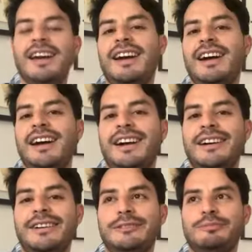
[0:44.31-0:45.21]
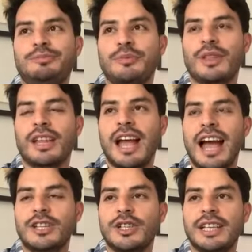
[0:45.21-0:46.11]

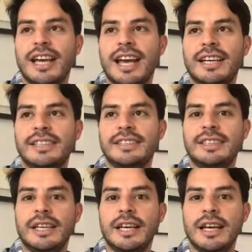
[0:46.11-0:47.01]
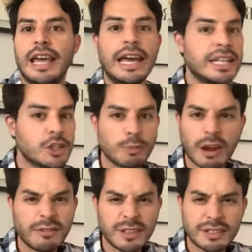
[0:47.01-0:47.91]
actually as English
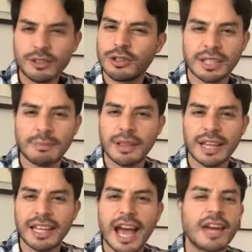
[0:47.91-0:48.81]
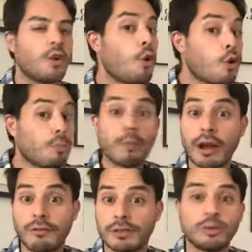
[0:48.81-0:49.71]
breakfast or something like that, or
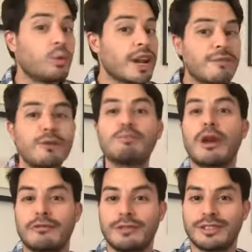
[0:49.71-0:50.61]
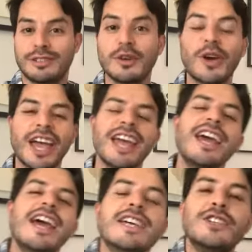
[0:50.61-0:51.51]
breakfast, whatever breakfast. Okay,
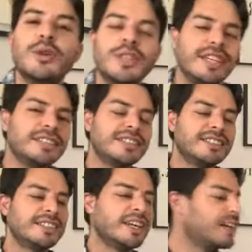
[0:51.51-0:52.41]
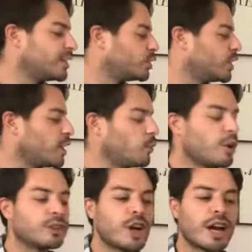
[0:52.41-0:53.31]
so this is today we
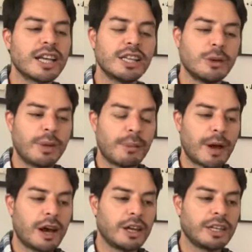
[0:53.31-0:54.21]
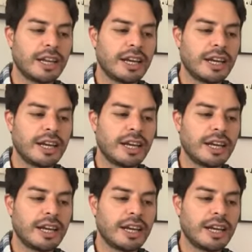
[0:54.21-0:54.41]
are talking a little bit about